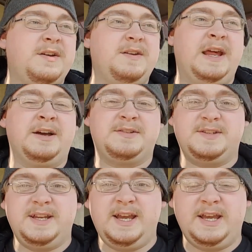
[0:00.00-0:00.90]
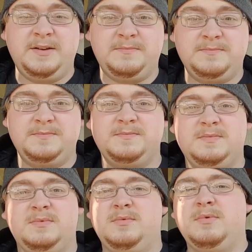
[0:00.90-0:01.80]
Now today,
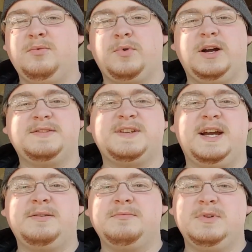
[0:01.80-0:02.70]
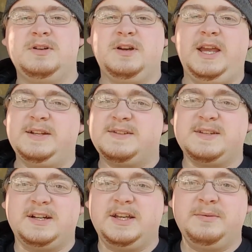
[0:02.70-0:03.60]
we're outside, it's
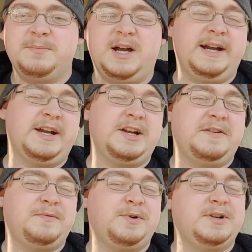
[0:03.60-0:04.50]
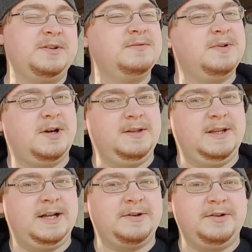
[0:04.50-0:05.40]
sunny, I got off work a
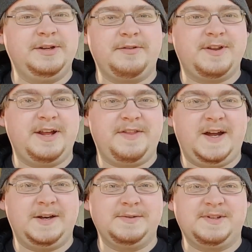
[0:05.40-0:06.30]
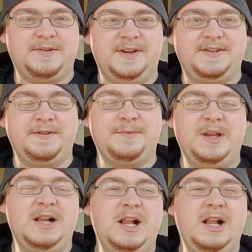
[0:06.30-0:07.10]
lot earlier than I thought I was going to,